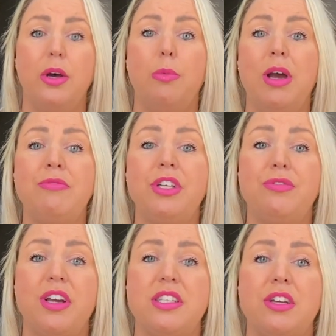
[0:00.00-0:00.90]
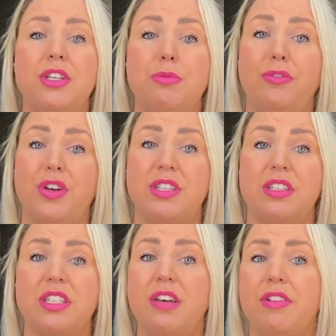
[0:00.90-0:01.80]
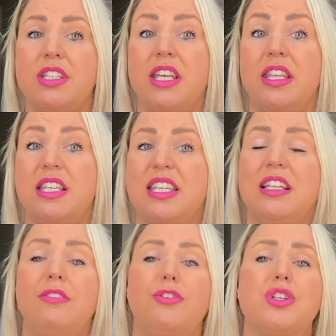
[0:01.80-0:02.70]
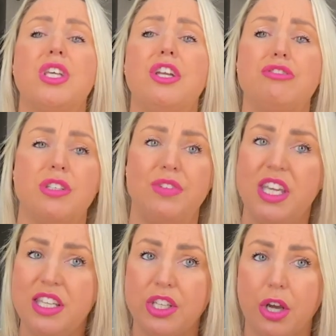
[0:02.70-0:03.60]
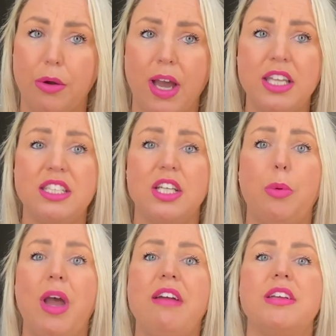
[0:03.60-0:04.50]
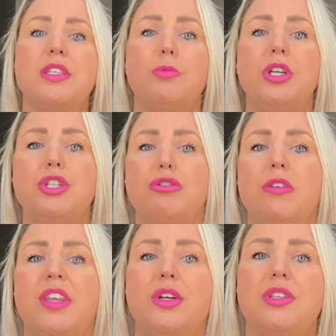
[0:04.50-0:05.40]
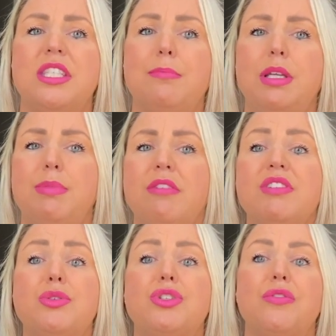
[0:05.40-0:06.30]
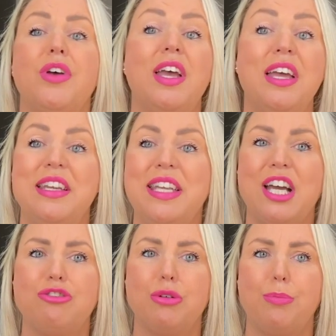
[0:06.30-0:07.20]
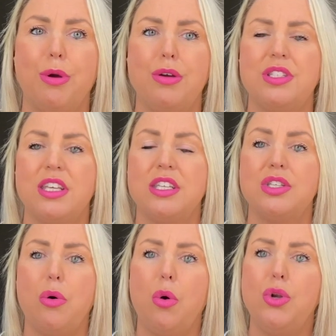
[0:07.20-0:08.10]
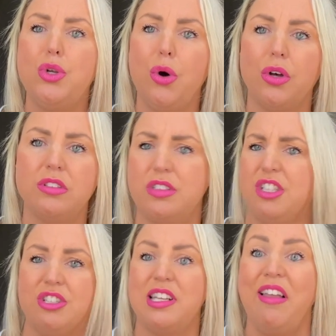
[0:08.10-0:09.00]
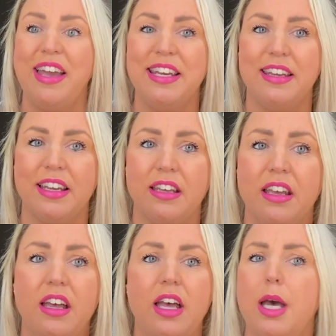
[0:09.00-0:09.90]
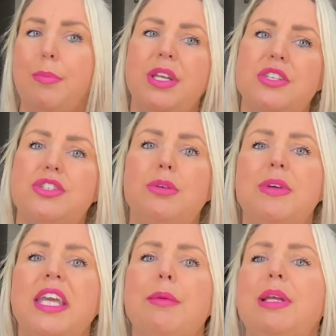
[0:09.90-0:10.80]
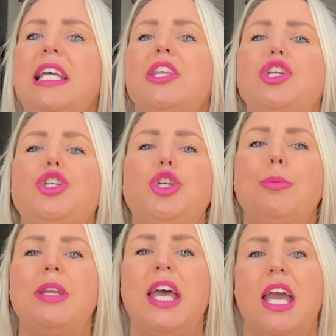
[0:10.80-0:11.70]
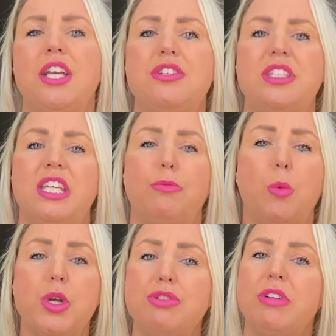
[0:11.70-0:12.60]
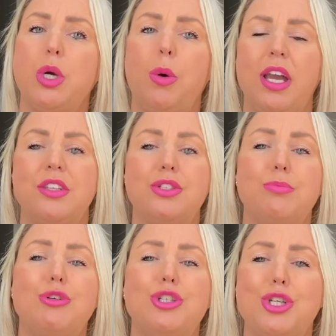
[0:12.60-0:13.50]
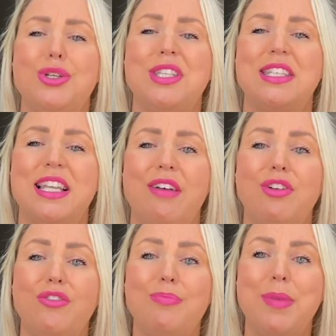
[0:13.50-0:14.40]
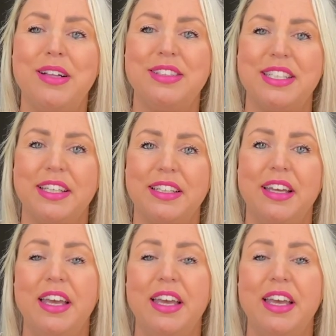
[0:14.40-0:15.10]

When vitrified stones were first discovered in these hill forts hundreds of years ago, antiquarians weren't sure if they could simply be a result of natural processes or not, such as lightning. But it soon became clear that human agency was required to produce this level of melting.